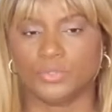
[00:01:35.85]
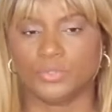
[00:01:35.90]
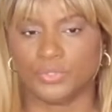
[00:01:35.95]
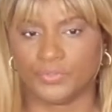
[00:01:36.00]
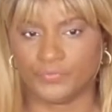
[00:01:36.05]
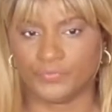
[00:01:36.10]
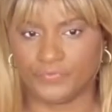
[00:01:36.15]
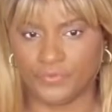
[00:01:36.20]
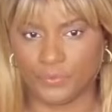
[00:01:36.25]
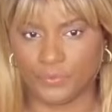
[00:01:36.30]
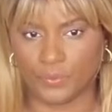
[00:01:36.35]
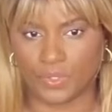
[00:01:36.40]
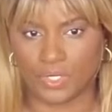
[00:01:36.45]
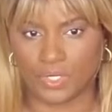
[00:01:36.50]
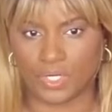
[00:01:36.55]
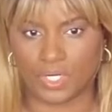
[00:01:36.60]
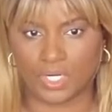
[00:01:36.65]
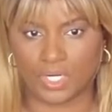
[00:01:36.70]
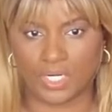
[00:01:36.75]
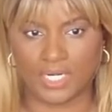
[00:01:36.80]
or if you
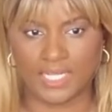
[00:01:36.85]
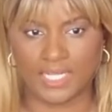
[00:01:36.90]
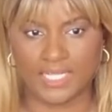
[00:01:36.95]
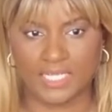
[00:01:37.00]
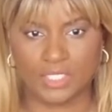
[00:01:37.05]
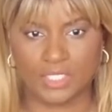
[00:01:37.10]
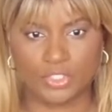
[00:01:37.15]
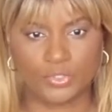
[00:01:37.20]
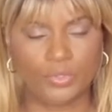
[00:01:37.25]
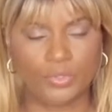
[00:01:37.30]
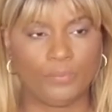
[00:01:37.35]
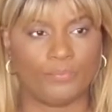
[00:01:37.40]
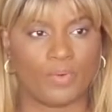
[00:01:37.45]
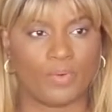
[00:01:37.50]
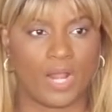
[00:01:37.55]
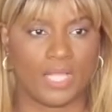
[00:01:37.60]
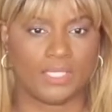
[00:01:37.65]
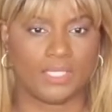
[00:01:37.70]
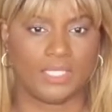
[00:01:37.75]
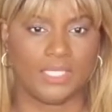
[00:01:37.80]
are in group
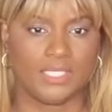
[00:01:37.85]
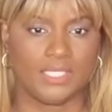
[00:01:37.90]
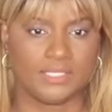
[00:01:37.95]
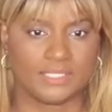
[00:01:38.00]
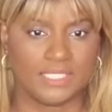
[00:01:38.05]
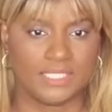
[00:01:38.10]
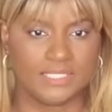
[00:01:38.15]
practice,